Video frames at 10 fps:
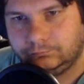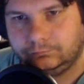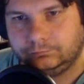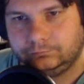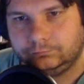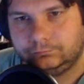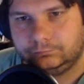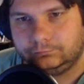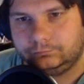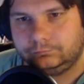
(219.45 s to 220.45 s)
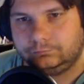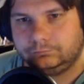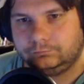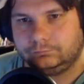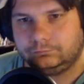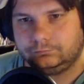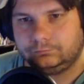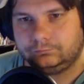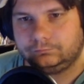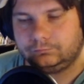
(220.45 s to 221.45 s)

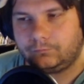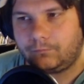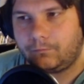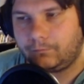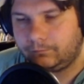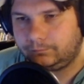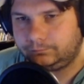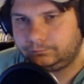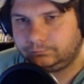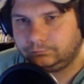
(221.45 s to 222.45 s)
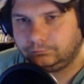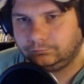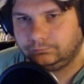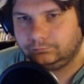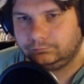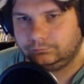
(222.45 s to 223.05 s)
This person isn't speaking.